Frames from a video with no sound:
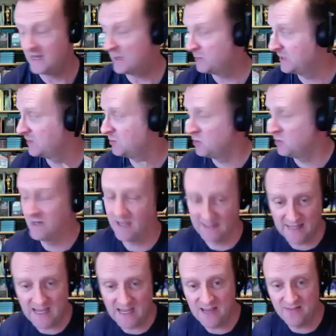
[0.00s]
And when I walk out
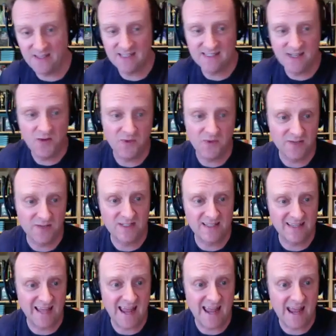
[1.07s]
there, if there's no one else in
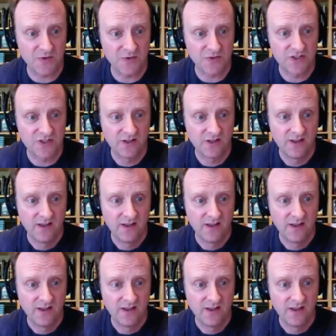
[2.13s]
the house,